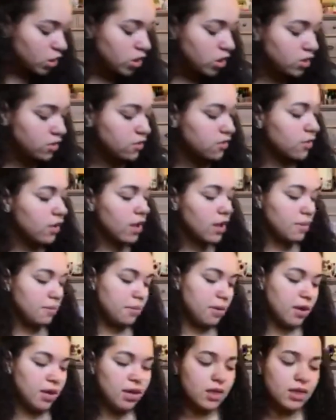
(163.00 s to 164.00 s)
She also got
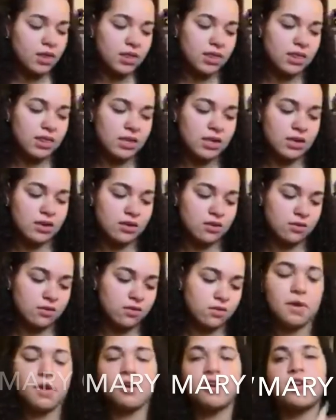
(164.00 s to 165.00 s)
me
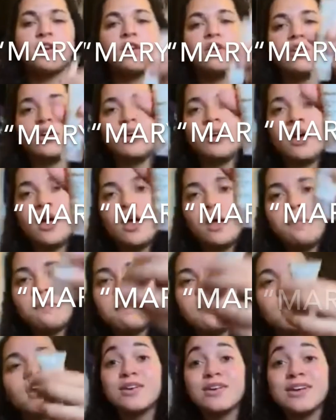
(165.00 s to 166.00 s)
this
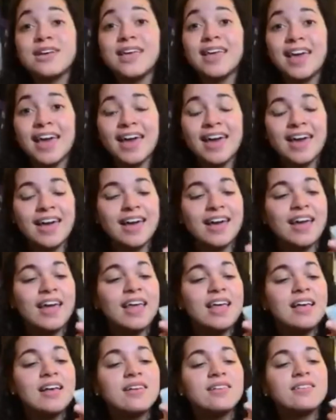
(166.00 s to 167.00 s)
Mary Kay
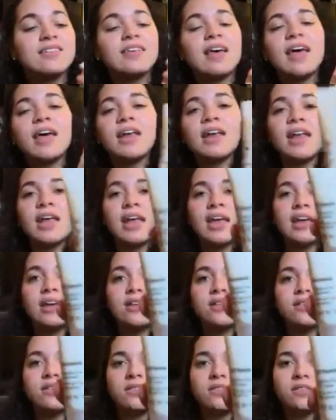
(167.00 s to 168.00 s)
satin
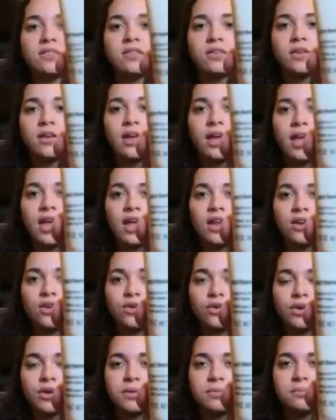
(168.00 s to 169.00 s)
hands hand
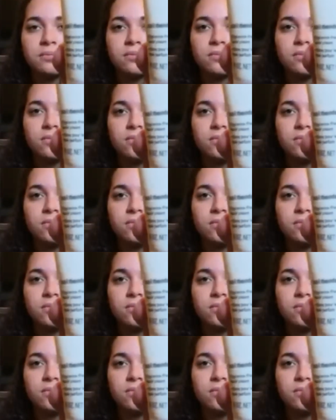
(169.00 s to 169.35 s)
cream.